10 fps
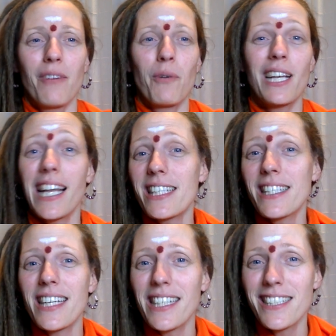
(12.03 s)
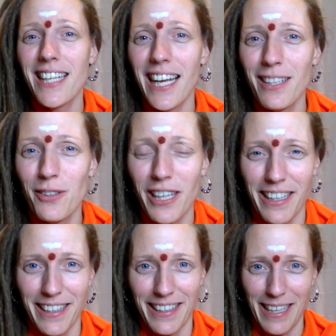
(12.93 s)
What lesson is that
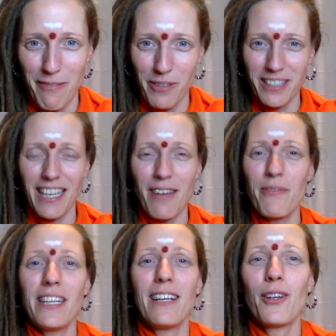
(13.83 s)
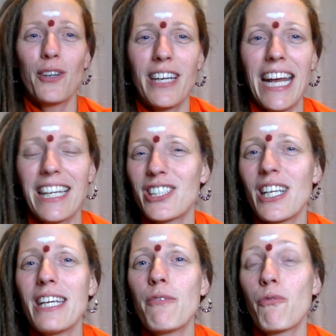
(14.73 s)
and what can we learn
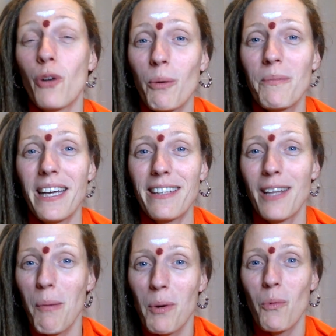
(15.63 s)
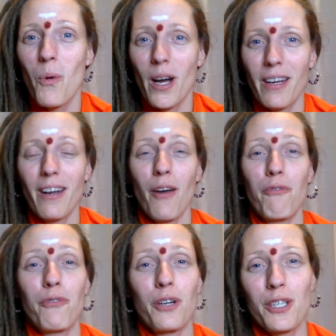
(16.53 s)
actually from that number one
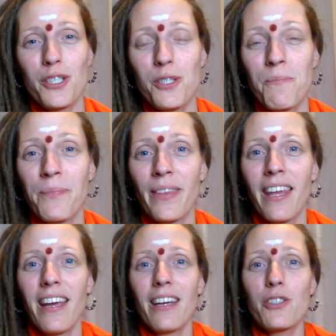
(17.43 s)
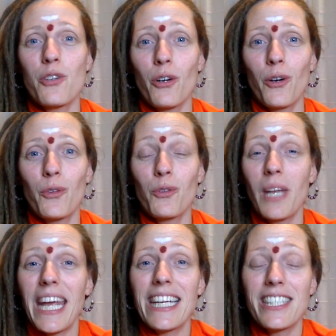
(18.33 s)
verse? So
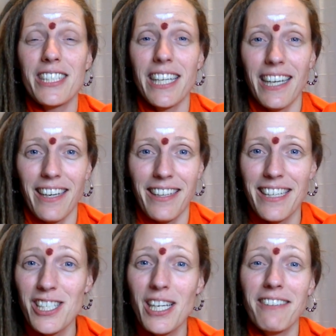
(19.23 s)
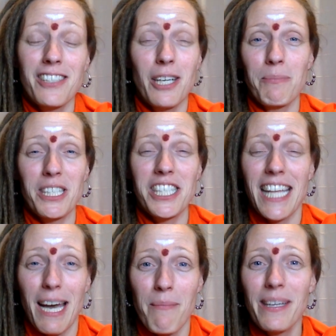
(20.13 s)
today it's Krishna
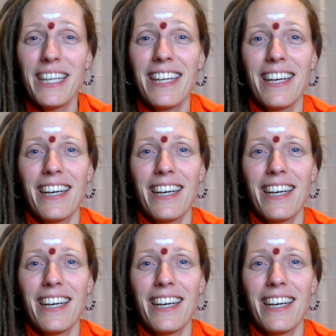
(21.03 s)
Jamashtami.